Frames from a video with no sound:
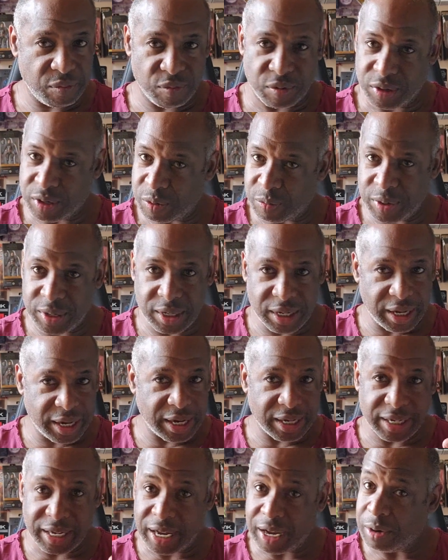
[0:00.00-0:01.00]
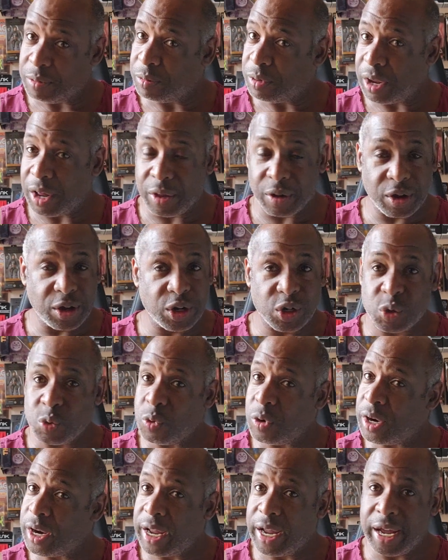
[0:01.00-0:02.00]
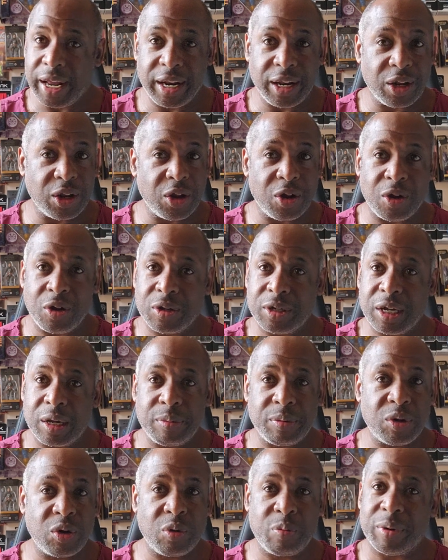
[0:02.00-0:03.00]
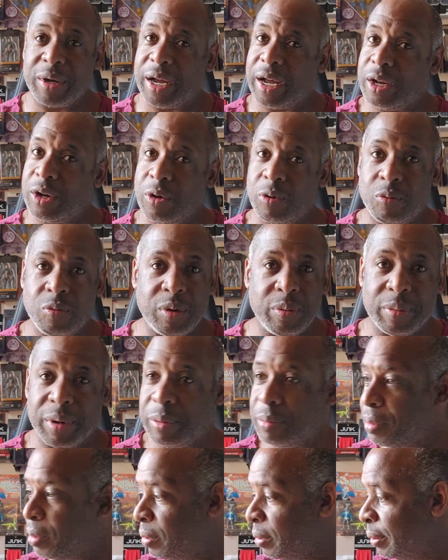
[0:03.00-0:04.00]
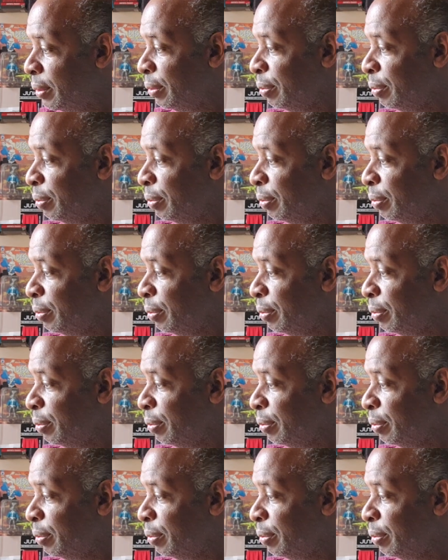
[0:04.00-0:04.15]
For some reason, like I said, I, I could have sworn I had it a long time ago, but I don't remember.